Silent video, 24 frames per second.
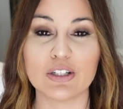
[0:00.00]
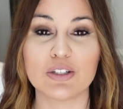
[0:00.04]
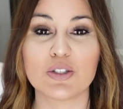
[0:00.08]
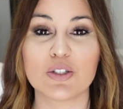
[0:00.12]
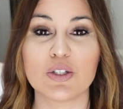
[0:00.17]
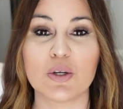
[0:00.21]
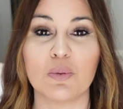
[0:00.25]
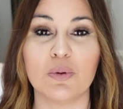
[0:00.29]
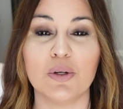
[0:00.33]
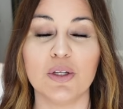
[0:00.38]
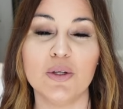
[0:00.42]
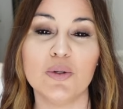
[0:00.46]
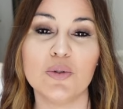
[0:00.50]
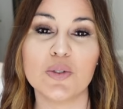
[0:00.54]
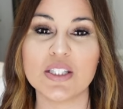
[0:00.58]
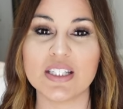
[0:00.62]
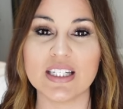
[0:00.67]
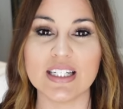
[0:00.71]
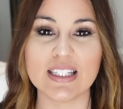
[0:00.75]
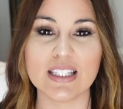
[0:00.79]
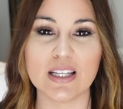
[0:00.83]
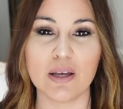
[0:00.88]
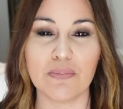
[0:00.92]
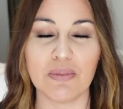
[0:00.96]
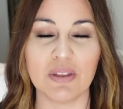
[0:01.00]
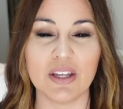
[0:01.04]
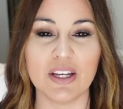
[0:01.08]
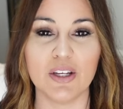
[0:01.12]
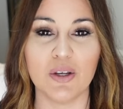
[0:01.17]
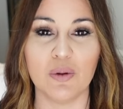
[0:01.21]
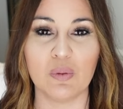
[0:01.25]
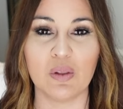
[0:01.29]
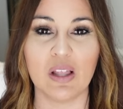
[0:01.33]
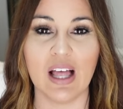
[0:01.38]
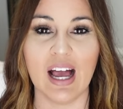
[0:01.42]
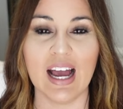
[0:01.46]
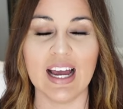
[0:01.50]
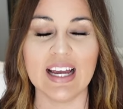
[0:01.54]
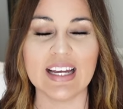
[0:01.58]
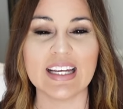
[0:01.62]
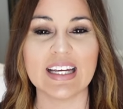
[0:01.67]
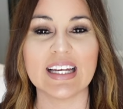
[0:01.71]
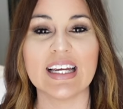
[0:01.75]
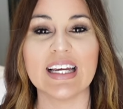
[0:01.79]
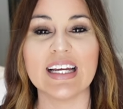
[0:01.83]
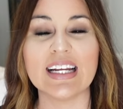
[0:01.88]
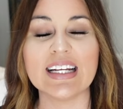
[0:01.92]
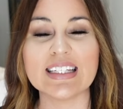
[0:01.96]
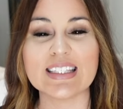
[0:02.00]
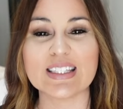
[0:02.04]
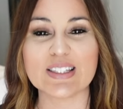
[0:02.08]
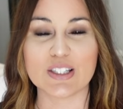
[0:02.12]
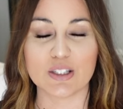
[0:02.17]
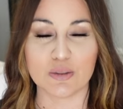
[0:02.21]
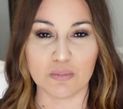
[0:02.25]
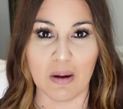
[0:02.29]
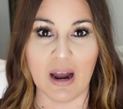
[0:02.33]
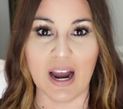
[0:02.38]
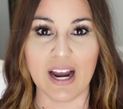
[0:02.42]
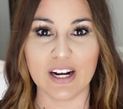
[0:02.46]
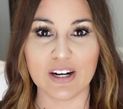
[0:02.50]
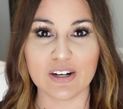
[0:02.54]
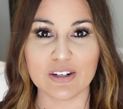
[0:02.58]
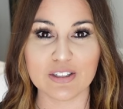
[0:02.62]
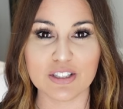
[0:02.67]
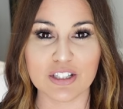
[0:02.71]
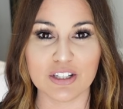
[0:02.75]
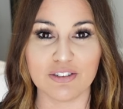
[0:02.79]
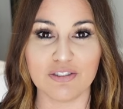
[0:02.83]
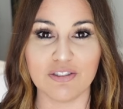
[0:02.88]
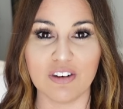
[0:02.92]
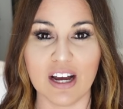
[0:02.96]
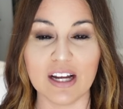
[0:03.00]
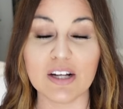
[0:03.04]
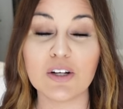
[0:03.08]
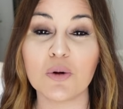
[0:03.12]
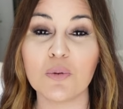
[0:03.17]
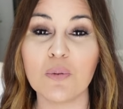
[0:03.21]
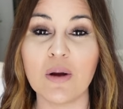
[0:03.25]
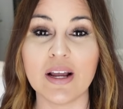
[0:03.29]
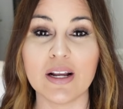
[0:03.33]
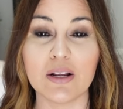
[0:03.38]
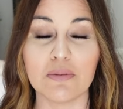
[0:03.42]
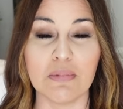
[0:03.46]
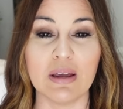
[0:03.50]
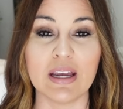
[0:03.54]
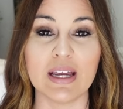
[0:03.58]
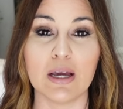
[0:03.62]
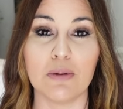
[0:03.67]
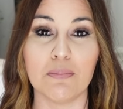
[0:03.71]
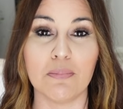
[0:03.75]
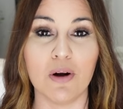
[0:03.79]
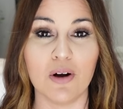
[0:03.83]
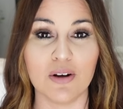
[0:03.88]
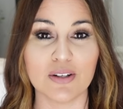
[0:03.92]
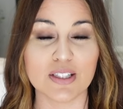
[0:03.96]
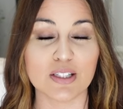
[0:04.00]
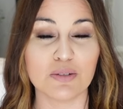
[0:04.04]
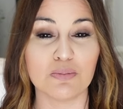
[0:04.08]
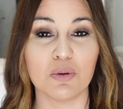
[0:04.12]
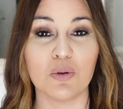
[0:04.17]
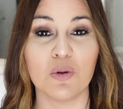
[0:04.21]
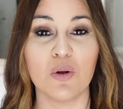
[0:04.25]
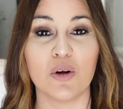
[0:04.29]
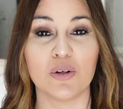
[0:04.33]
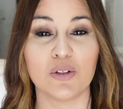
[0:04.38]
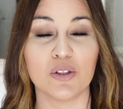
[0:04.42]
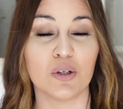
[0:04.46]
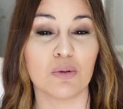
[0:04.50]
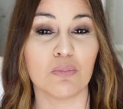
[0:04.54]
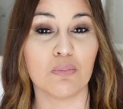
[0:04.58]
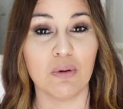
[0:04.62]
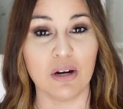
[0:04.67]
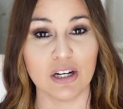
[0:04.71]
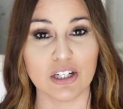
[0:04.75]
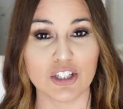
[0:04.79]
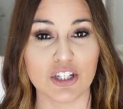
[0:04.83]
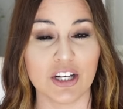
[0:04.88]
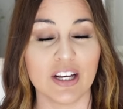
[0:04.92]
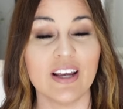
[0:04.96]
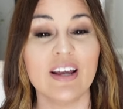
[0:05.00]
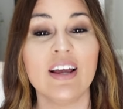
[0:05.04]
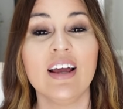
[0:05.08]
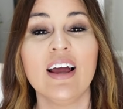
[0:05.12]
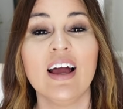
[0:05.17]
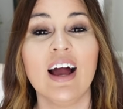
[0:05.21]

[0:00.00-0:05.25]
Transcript: So when you see something you like, get inspired to find a way to make it possible on your budget.